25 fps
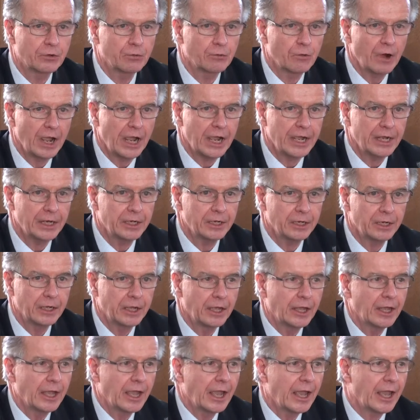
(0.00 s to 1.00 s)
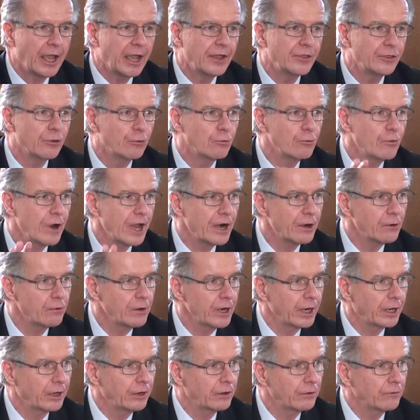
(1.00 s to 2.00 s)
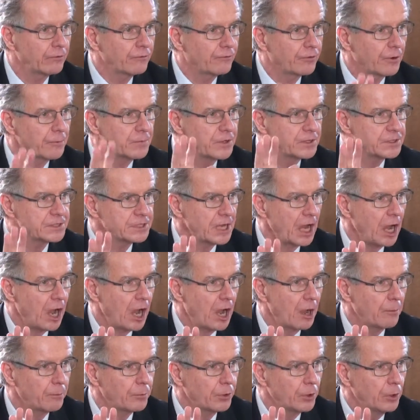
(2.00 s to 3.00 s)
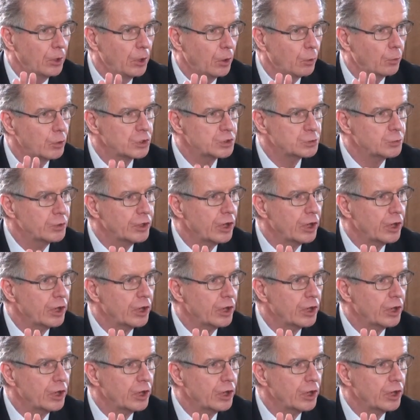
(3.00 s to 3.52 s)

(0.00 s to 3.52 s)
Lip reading: done right. And the rhetoric from the top was,